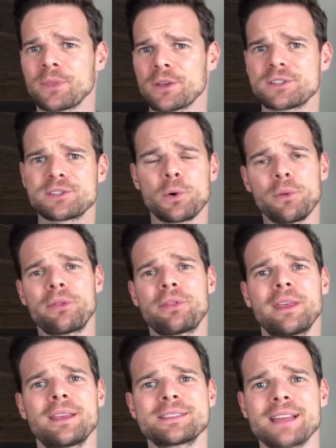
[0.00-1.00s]
sold
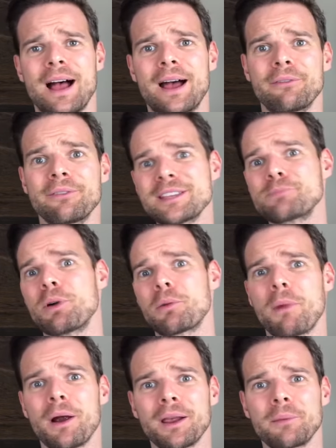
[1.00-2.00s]
things on Facebook
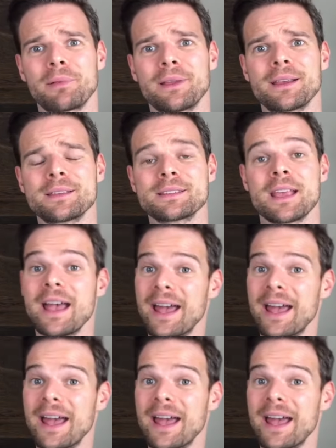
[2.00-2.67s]
Marketplace,